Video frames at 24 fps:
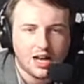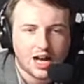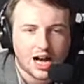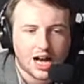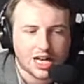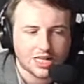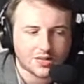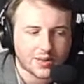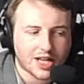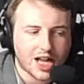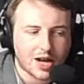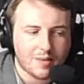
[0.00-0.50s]

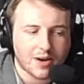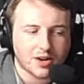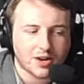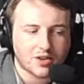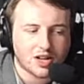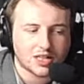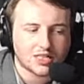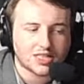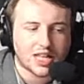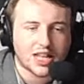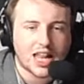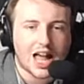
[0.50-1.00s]
As we come
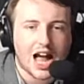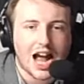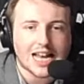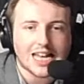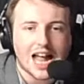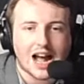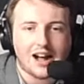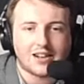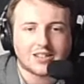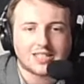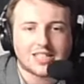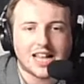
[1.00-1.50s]
across the line,
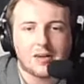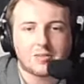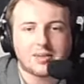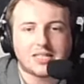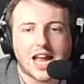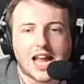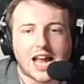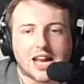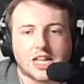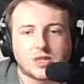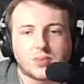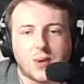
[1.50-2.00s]
now it's lap
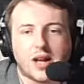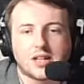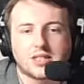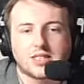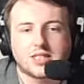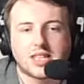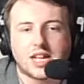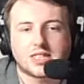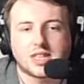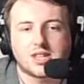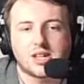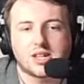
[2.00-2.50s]
10 as well.
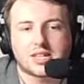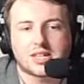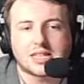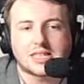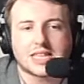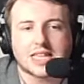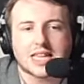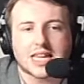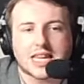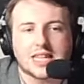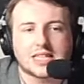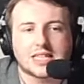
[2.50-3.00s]
Sutton looking to
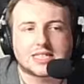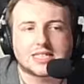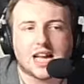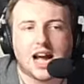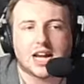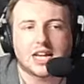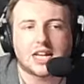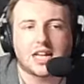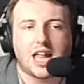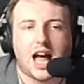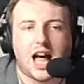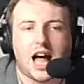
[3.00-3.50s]
the
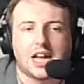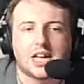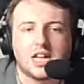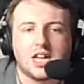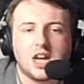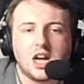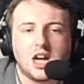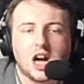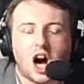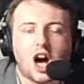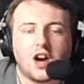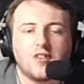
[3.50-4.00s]
inside line
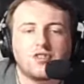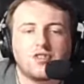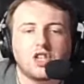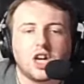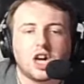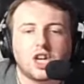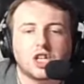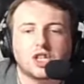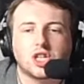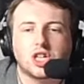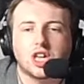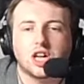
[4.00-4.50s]
of
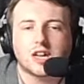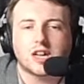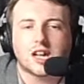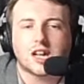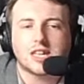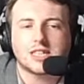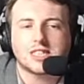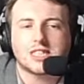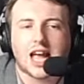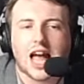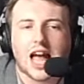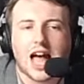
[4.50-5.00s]
Josh Cook
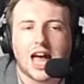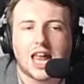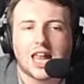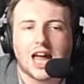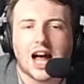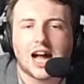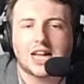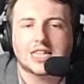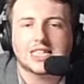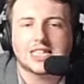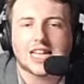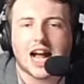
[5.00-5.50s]
into
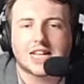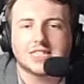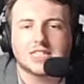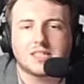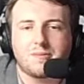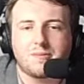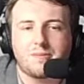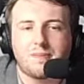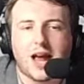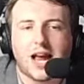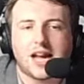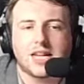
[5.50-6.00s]
Allards.
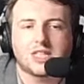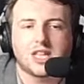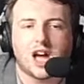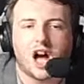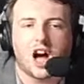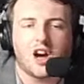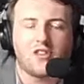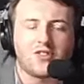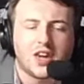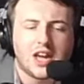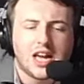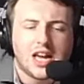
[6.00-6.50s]
Hasn't paid
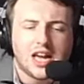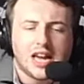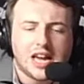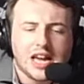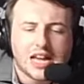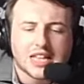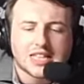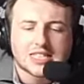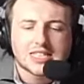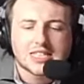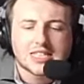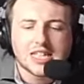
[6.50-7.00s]
off.
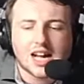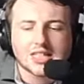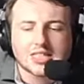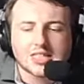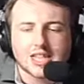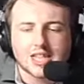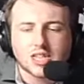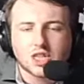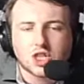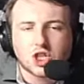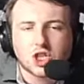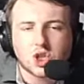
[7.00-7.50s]

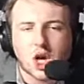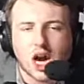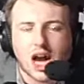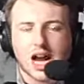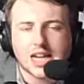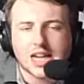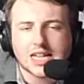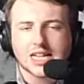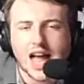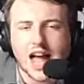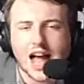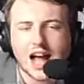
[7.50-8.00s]
Sutton
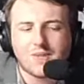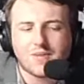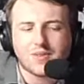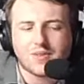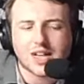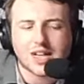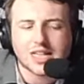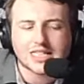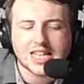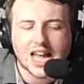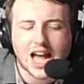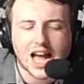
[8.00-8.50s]
trying to have an
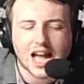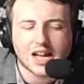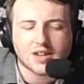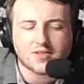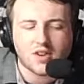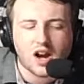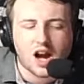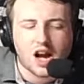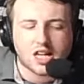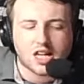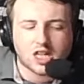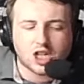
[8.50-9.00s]
attack
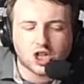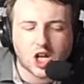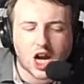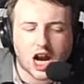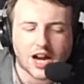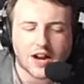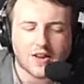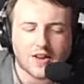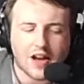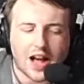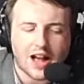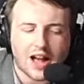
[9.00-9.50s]
run,
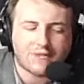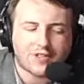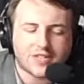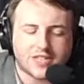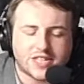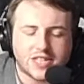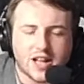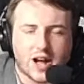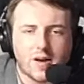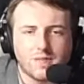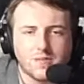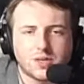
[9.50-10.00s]
trying to have
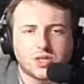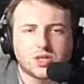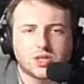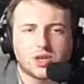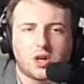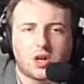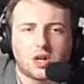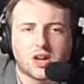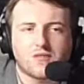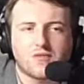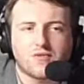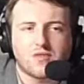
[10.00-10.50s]
some
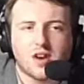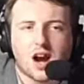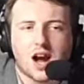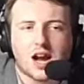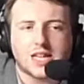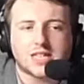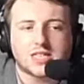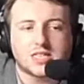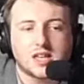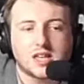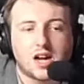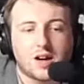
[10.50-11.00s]
sort of run.
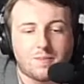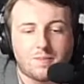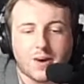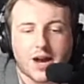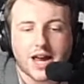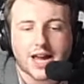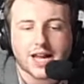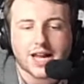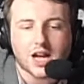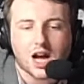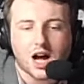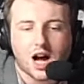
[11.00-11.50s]
It's not
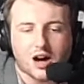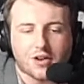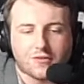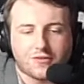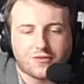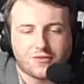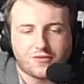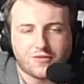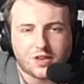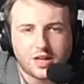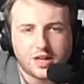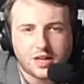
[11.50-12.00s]
paying
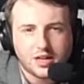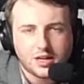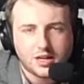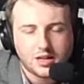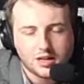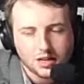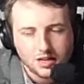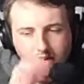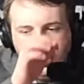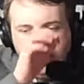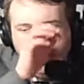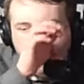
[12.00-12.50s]
off.
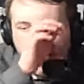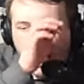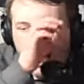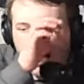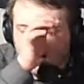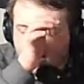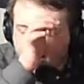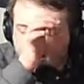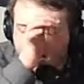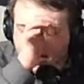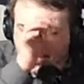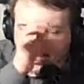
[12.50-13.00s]
10
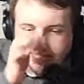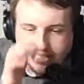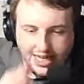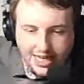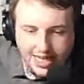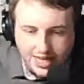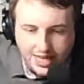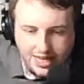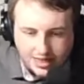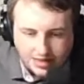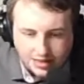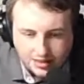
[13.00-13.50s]
of
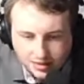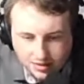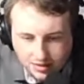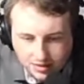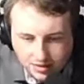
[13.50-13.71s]
16.